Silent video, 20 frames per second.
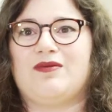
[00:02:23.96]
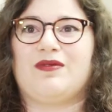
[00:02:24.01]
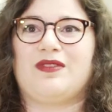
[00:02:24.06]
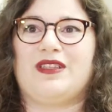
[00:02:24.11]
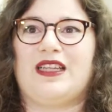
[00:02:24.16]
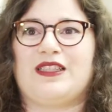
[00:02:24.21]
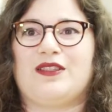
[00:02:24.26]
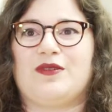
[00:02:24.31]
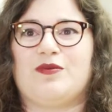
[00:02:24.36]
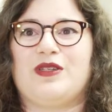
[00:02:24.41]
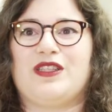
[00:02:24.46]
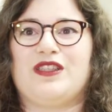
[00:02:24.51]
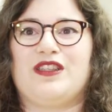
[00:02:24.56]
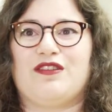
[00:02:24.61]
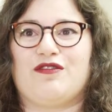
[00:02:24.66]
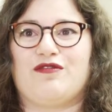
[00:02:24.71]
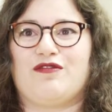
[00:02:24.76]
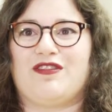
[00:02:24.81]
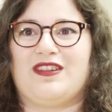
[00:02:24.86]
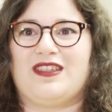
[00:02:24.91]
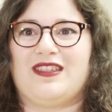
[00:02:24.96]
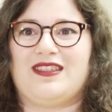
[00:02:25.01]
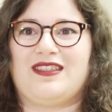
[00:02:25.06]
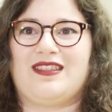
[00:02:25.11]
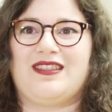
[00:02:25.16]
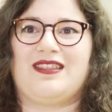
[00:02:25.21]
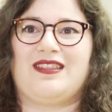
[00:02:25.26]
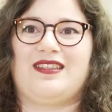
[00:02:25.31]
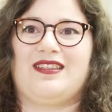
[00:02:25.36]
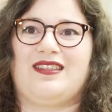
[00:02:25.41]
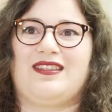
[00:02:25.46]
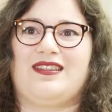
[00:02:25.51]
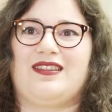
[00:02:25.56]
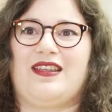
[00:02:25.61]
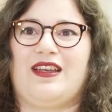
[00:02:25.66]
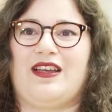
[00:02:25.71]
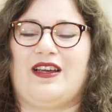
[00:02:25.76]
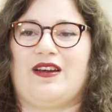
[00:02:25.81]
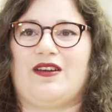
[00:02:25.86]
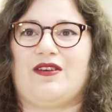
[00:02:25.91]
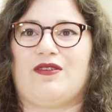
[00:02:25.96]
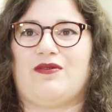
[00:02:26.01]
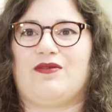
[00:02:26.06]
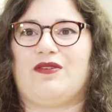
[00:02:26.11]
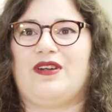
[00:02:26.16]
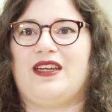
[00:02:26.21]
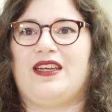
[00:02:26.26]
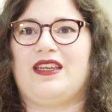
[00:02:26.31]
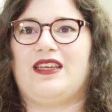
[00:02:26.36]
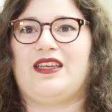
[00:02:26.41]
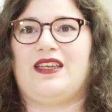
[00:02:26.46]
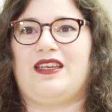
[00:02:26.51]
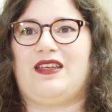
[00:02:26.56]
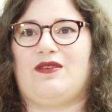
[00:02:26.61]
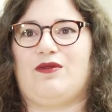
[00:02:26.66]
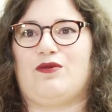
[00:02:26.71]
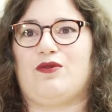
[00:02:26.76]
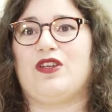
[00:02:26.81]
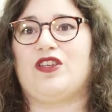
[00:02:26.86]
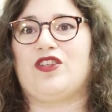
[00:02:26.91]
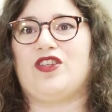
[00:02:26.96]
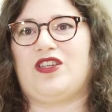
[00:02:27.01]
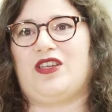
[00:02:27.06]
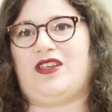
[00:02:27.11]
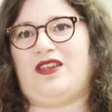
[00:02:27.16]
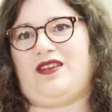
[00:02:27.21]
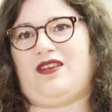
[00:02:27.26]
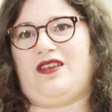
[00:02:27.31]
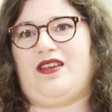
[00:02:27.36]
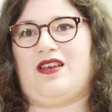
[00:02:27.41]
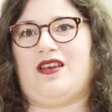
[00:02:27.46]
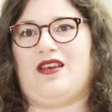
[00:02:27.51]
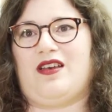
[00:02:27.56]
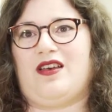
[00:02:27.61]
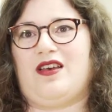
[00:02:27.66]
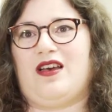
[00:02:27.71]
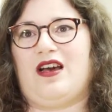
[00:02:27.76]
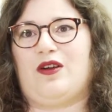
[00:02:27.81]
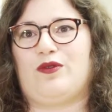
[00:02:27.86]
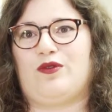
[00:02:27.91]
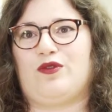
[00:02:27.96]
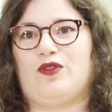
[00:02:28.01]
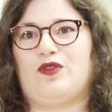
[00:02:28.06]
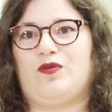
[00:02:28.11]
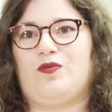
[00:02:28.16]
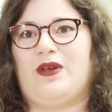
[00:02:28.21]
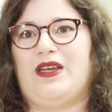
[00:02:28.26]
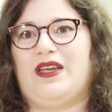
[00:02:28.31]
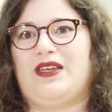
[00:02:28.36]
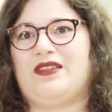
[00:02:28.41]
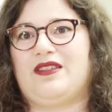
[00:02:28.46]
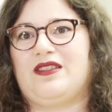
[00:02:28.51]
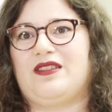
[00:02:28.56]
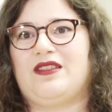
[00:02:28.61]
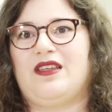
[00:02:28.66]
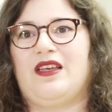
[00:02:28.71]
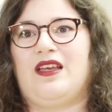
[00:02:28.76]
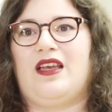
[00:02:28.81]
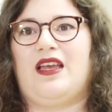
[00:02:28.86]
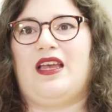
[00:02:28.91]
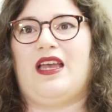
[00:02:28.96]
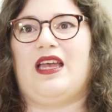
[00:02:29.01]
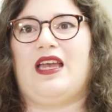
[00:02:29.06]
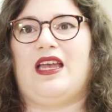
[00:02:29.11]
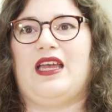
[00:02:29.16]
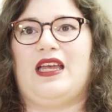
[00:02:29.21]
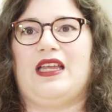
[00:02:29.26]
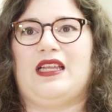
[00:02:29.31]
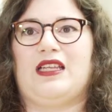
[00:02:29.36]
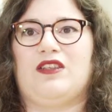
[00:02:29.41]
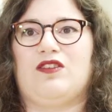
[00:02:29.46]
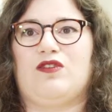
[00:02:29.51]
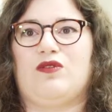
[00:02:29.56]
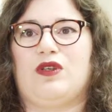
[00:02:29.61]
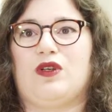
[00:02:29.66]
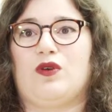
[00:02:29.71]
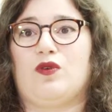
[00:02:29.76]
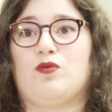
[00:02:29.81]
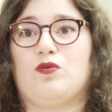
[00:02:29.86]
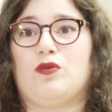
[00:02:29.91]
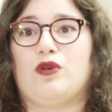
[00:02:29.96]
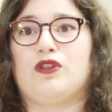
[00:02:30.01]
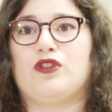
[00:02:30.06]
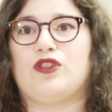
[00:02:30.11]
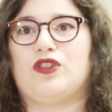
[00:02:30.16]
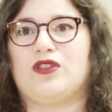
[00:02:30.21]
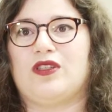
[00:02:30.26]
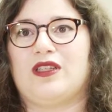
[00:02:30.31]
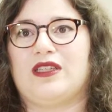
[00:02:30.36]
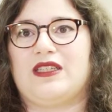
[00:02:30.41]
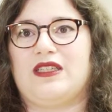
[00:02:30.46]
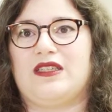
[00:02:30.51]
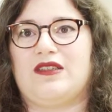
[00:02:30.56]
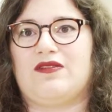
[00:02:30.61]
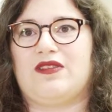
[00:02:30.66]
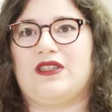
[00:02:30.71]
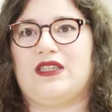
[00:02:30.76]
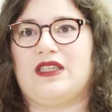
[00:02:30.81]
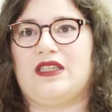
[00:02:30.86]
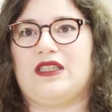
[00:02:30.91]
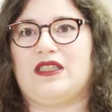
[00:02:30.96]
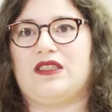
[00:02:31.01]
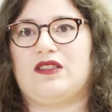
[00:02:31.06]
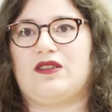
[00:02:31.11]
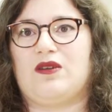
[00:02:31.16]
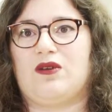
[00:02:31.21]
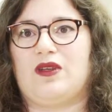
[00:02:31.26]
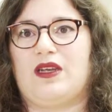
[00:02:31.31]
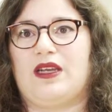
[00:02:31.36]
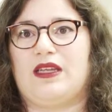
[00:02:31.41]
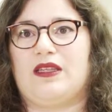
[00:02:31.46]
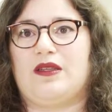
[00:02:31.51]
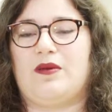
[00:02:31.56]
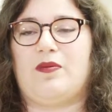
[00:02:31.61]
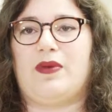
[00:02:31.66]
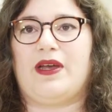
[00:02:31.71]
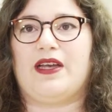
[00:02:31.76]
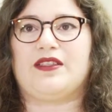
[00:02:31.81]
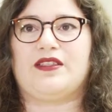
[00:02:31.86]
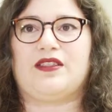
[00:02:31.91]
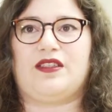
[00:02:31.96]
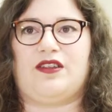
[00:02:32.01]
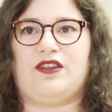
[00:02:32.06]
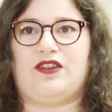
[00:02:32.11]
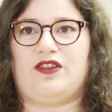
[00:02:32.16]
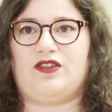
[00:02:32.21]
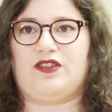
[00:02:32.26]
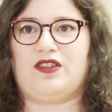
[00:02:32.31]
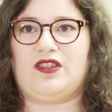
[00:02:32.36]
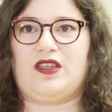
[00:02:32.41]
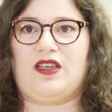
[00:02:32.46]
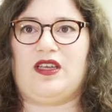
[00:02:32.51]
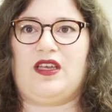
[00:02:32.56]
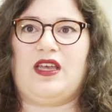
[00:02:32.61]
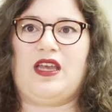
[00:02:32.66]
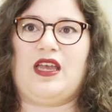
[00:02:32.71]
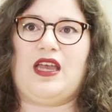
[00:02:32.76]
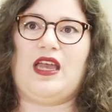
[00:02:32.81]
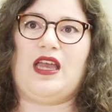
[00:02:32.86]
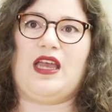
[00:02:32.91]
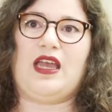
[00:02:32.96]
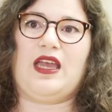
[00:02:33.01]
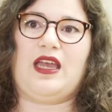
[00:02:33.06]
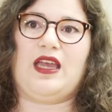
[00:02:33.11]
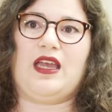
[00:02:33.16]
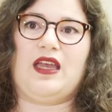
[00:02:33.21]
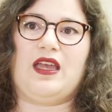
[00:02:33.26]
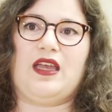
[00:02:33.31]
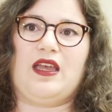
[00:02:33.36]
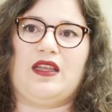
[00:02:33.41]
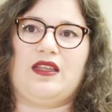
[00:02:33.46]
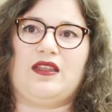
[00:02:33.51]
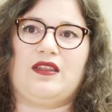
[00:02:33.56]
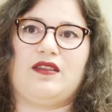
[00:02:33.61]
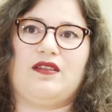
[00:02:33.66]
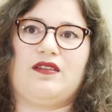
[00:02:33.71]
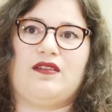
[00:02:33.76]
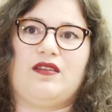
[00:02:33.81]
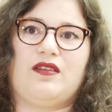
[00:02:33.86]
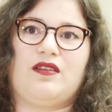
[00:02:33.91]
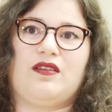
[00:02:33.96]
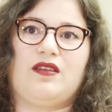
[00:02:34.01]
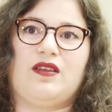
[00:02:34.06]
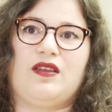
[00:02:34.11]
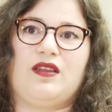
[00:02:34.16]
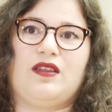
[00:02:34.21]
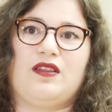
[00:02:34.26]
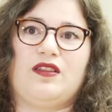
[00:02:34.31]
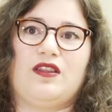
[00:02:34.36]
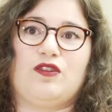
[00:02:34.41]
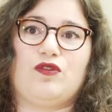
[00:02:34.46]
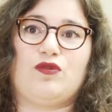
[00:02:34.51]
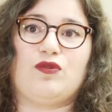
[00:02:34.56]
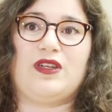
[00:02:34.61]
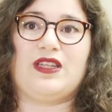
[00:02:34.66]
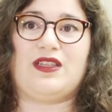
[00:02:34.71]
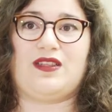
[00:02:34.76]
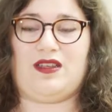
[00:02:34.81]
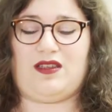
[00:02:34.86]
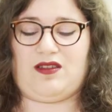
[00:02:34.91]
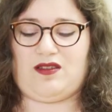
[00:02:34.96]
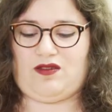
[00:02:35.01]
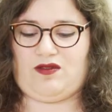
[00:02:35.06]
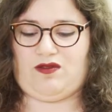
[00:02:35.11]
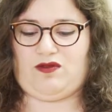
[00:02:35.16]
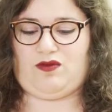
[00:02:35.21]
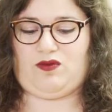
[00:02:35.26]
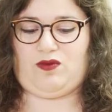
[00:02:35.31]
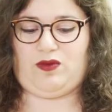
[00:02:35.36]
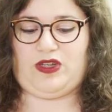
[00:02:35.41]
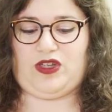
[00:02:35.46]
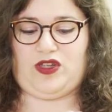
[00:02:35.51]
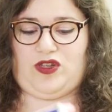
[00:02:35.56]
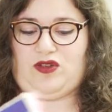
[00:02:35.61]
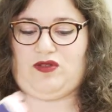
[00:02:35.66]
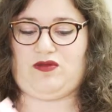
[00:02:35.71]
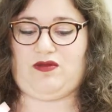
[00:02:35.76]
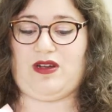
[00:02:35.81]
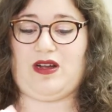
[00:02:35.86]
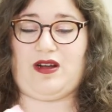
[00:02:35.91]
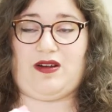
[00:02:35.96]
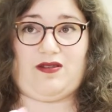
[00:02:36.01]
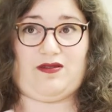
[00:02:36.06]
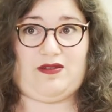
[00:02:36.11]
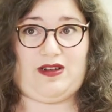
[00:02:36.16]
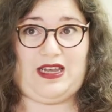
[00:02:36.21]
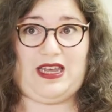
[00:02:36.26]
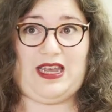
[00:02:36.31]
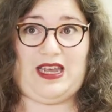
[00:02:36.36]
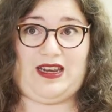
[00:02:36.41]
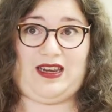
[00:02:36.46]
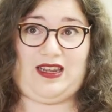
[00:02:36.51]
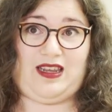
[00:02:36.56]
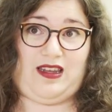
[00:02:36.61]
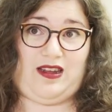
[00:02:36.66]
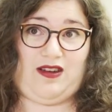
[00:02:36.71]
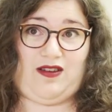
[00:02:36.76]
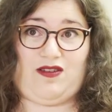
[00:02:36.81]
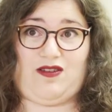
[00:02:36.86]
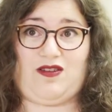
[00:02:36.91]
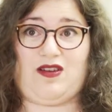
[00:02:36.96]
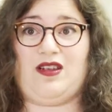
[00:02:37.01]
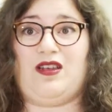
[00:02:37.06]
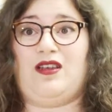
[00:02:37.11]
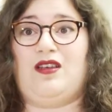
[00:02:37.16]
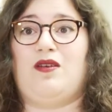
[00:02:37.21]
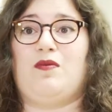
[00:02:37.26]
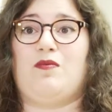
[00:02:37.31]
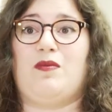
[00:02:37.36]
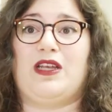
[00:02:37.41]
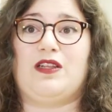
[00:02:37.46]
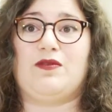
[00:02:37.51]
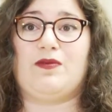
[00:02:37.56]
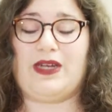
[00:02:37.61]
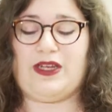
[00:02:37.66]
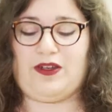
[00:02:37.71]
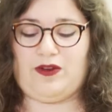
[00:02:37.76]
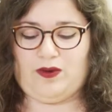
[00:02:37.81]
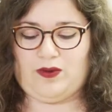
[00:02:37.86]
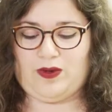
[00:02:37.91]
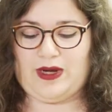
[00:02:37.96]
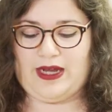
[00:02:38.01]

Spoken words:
that's a bit different. They are really reaching outer space and doing commercial activities only in the past years. And the treaties, which are again here made by the